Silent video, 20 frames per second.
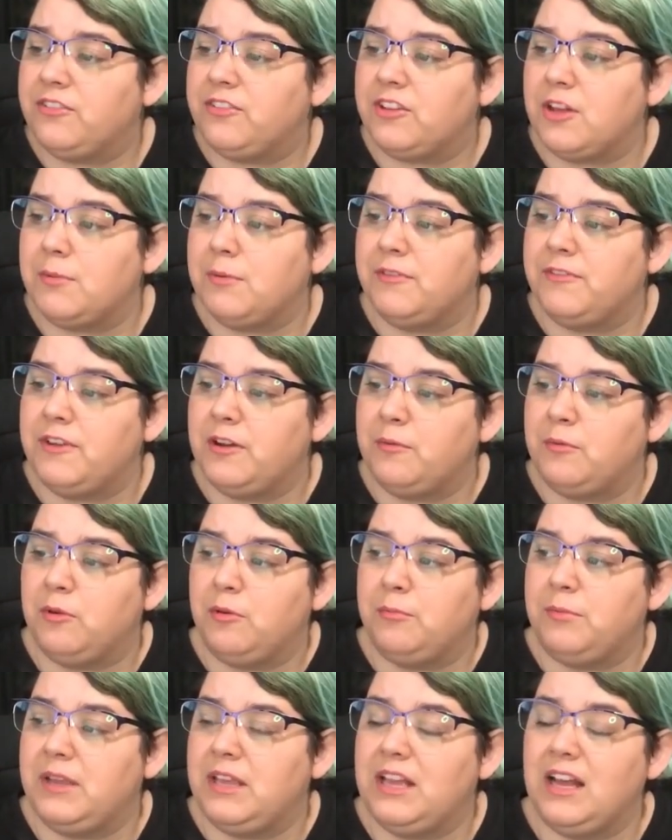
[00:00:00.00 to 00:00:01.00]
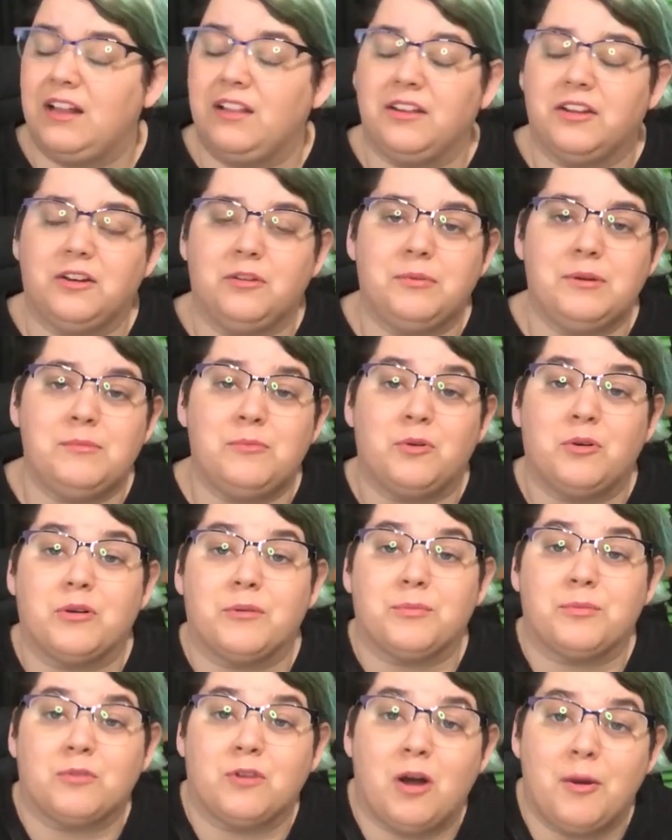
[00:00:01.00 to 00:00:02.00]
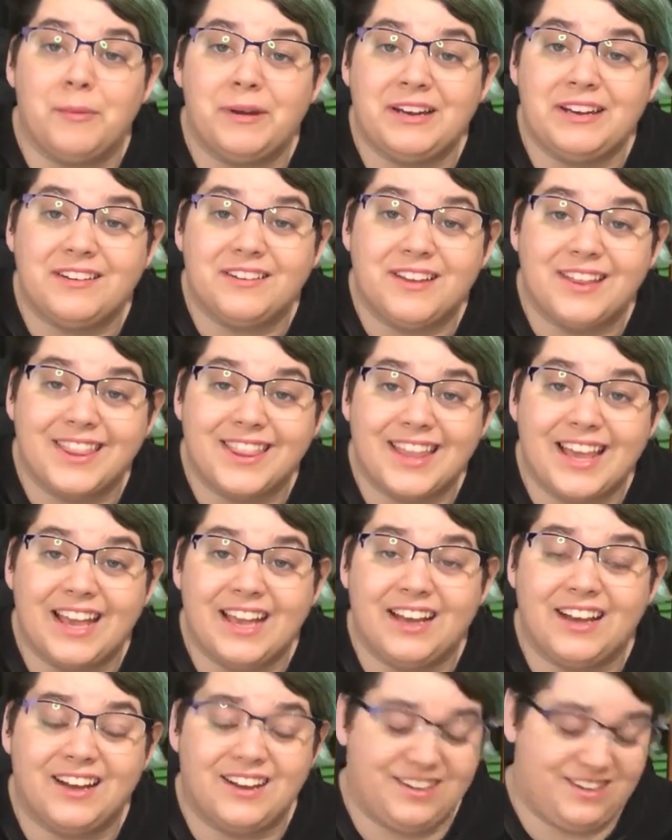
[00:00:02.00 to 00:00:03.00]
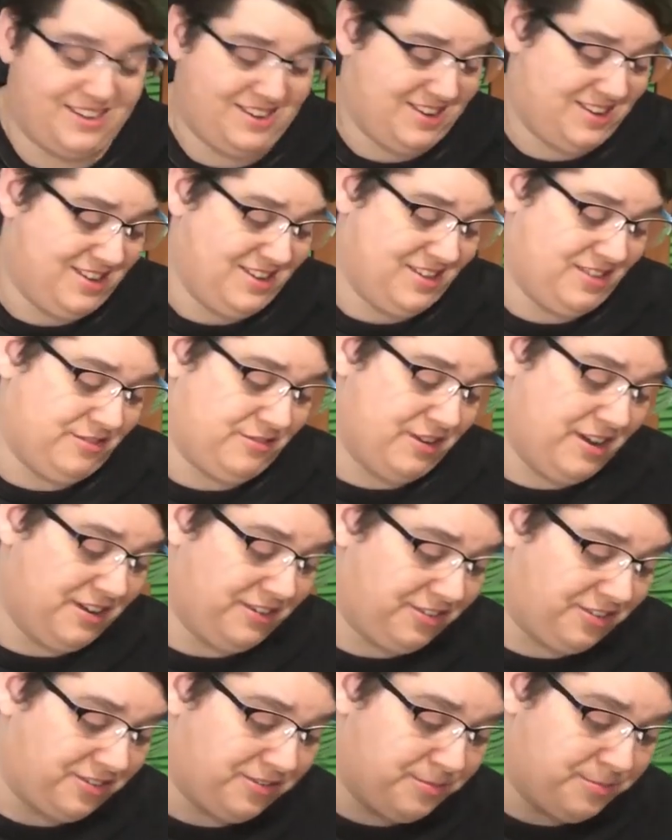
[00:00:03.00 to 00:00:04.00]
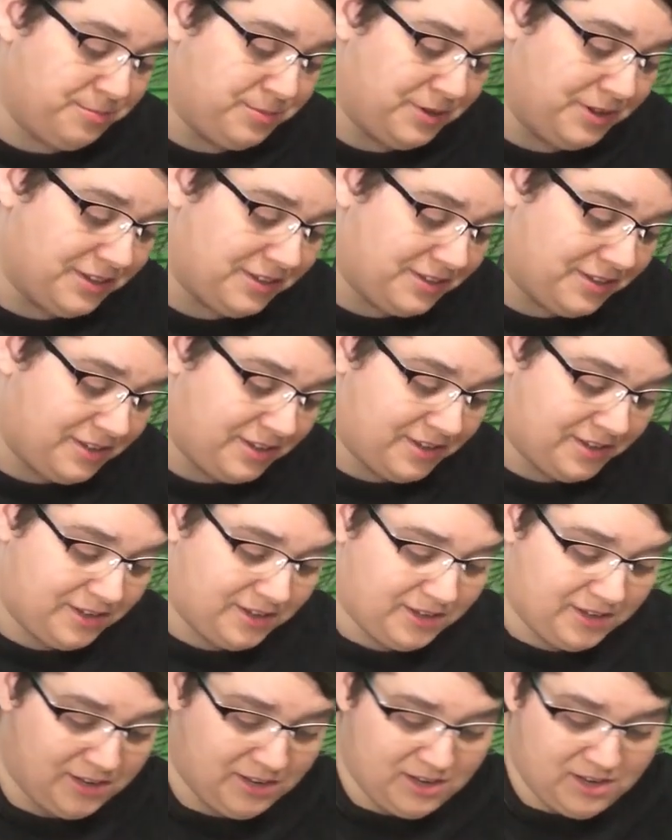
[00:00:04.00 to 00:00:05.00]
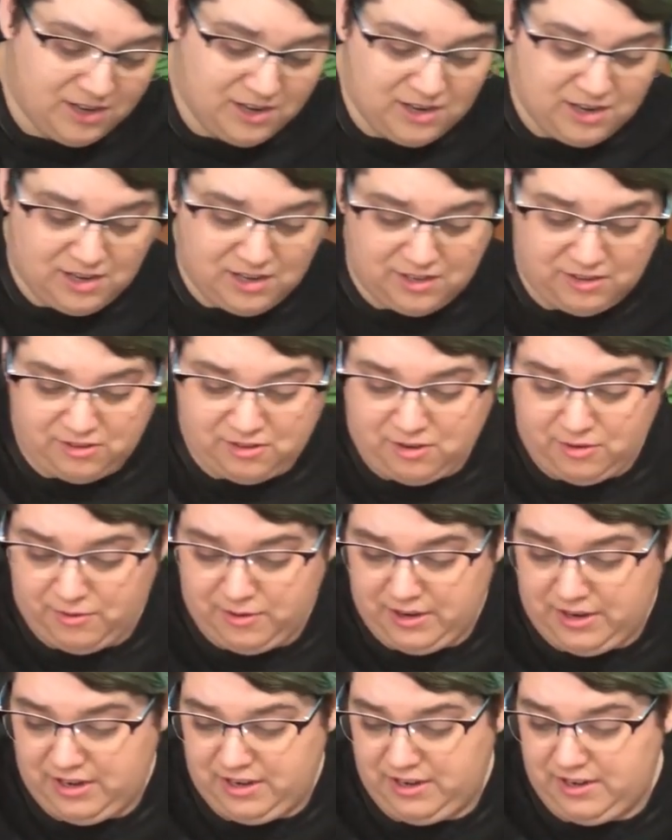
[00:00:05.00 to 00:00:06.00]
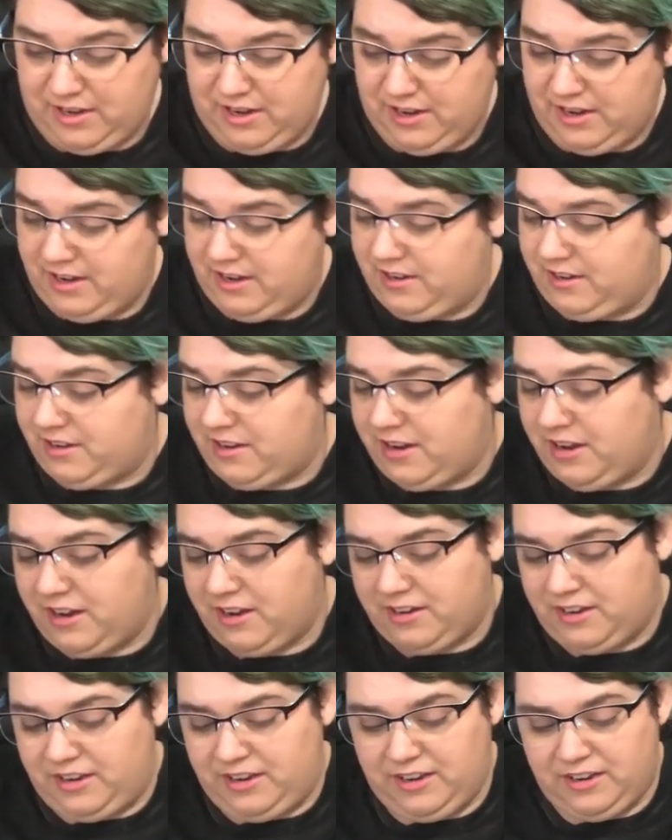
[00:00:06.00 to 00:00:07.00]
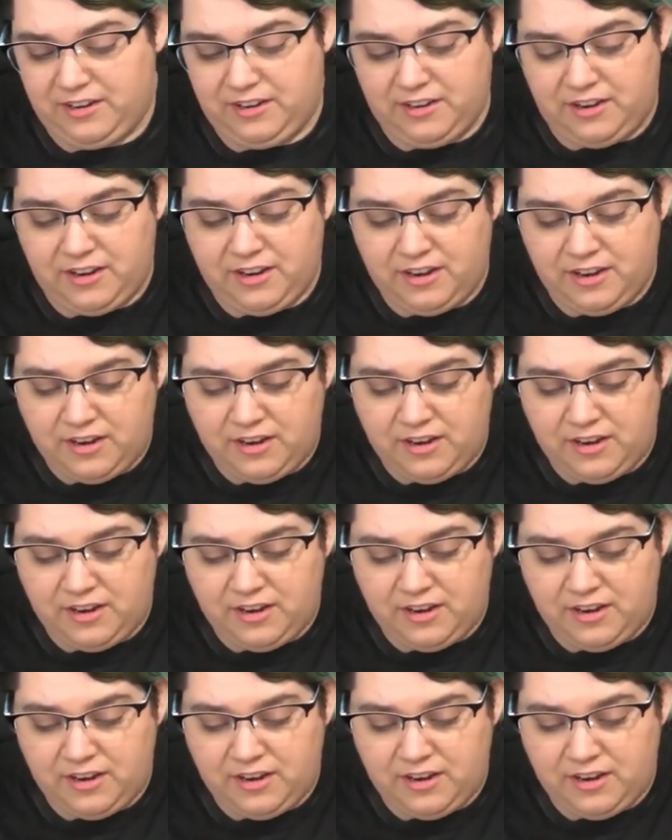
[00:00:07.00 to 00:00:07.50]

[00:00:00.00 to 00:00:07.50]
Some of it will be a little bit more prominent than the rest, but let's go ahead and cut in.